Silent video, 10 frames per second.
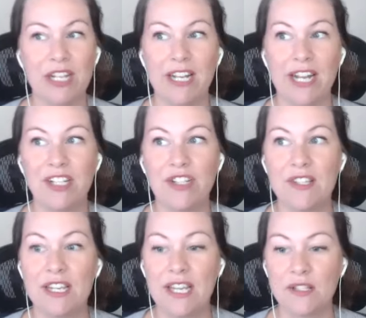And I just
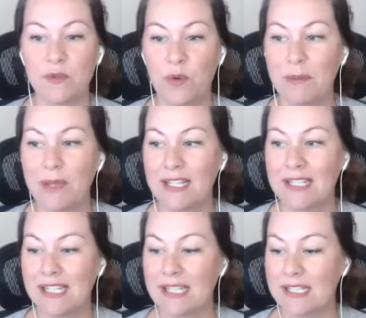think as women,
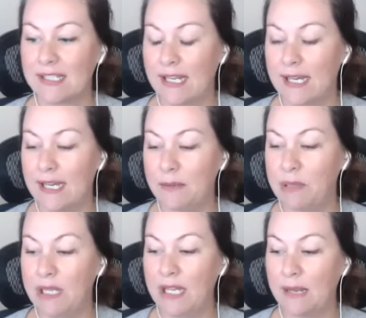it's like this,
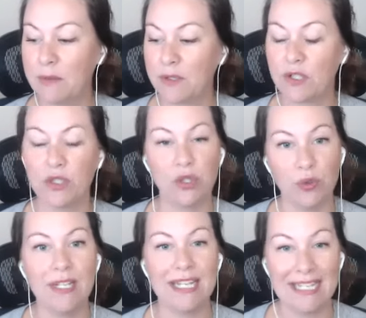being able to
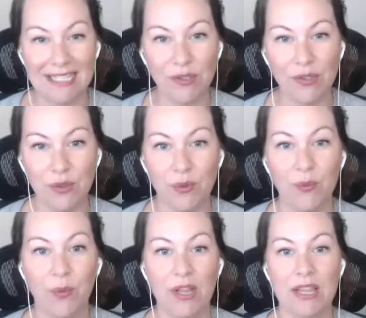tune into
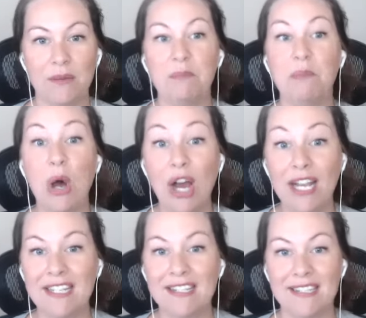what the
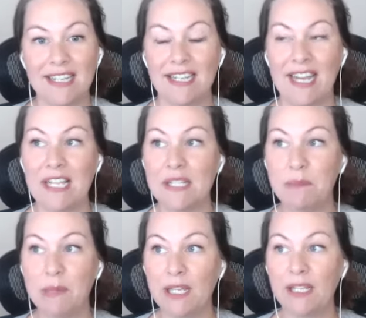body is saying has
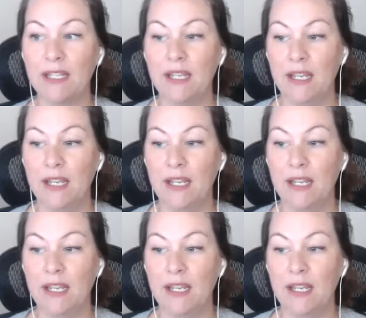been,